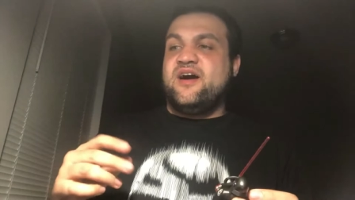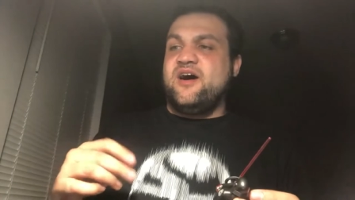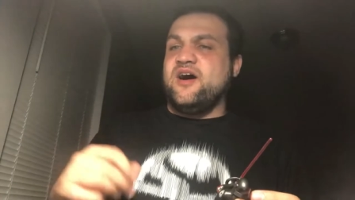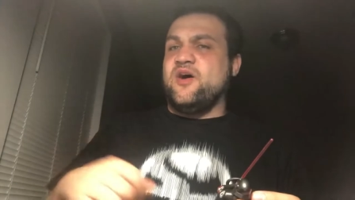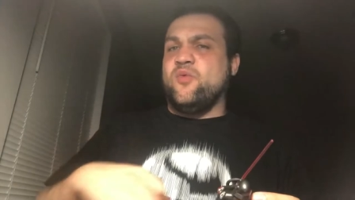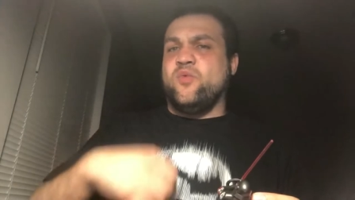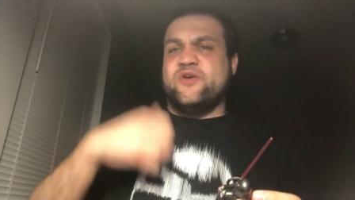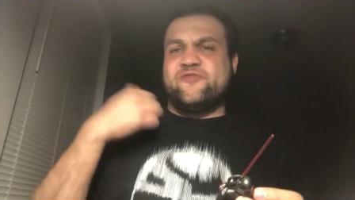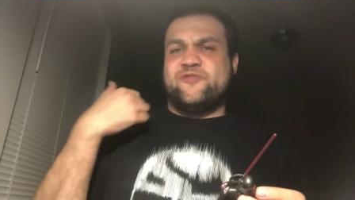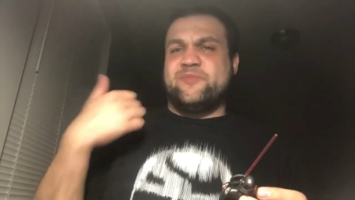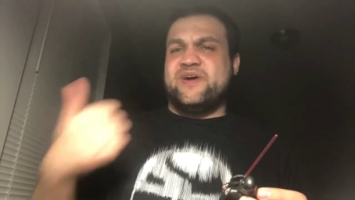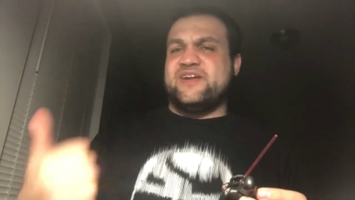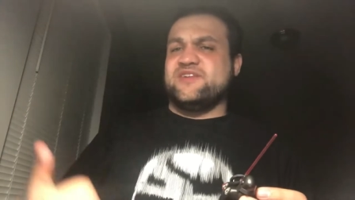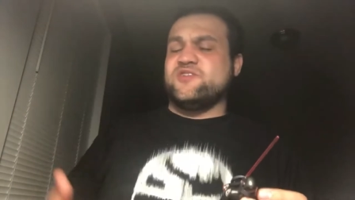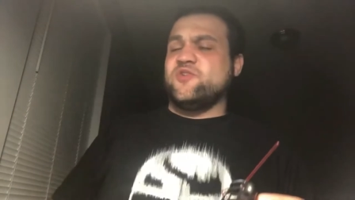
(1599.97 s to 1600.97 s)
uh, one from
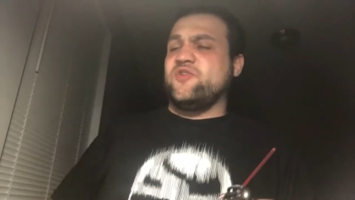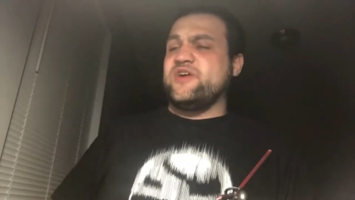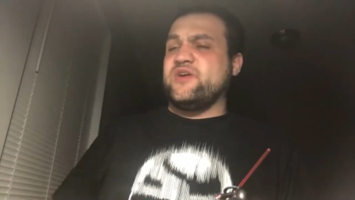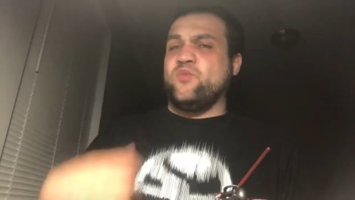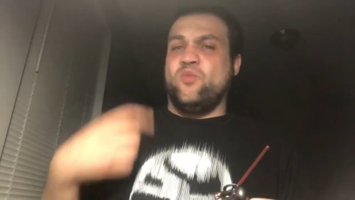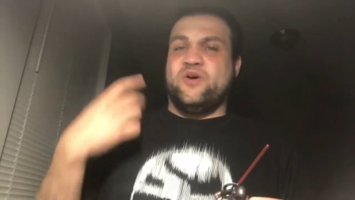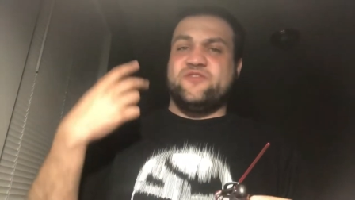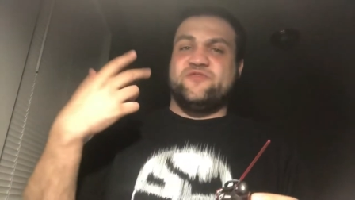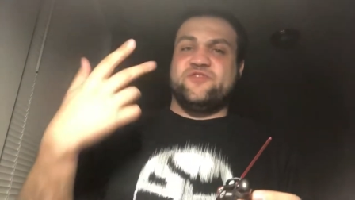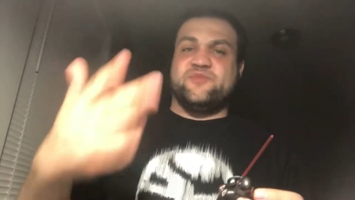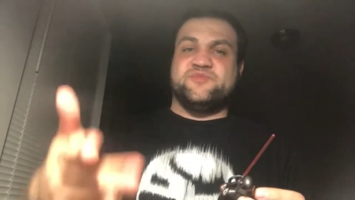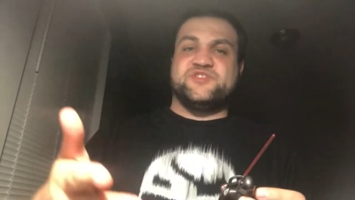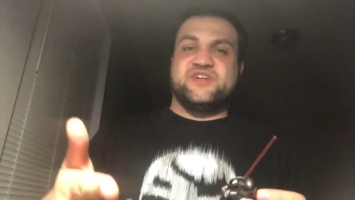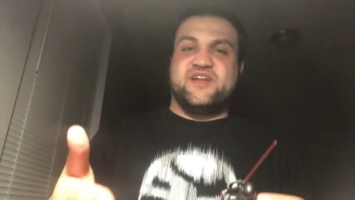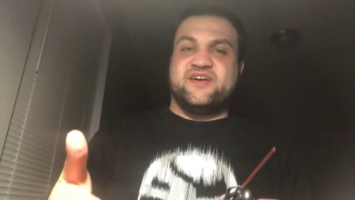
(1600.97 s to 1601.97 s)
Mandalorian, one
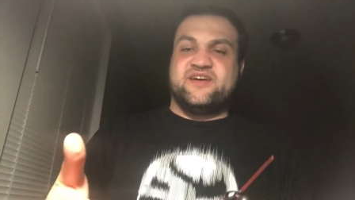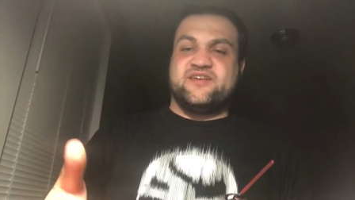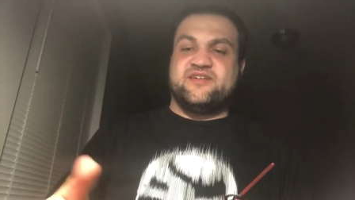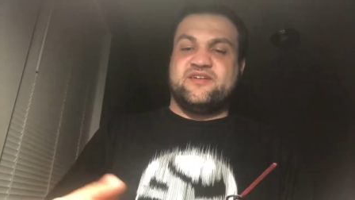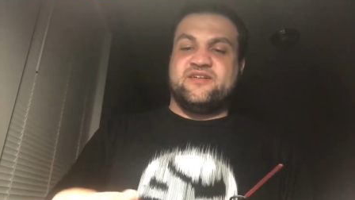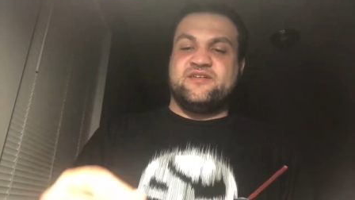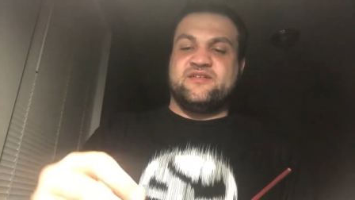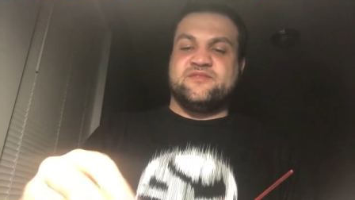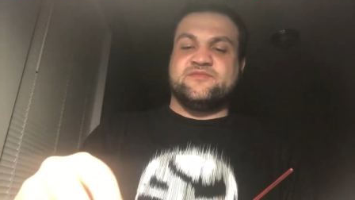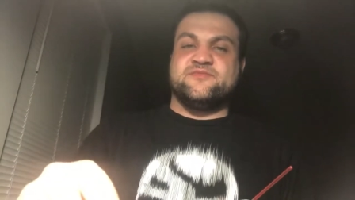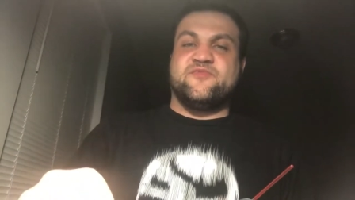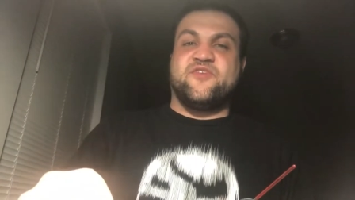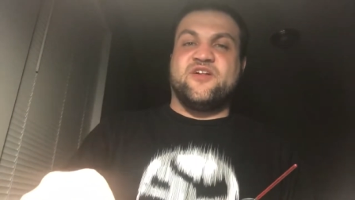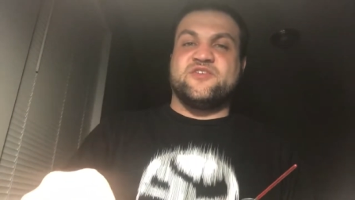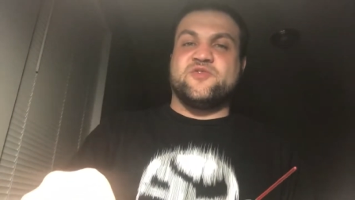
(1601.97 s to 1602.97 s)
from Jedi uh,
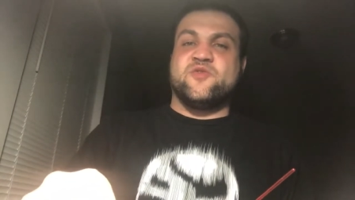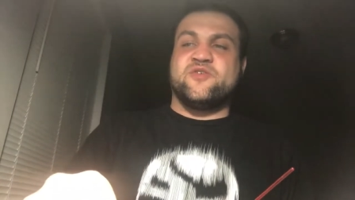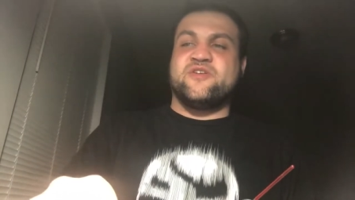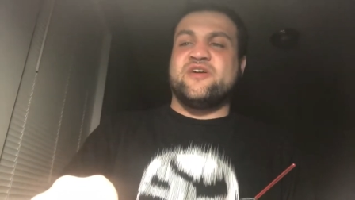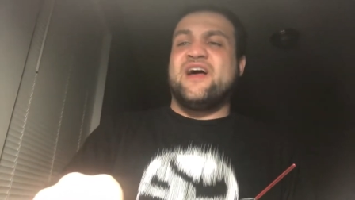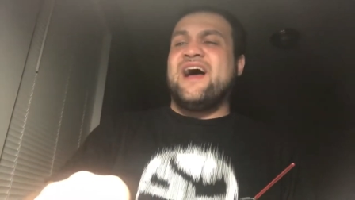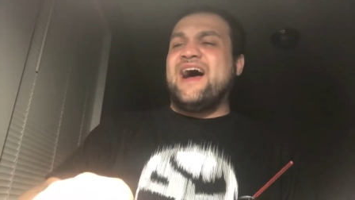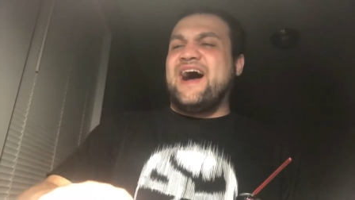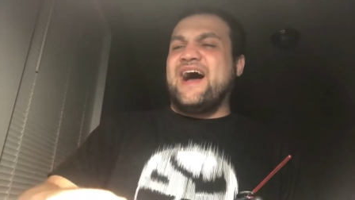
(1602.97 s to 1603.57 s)
Fallen Order.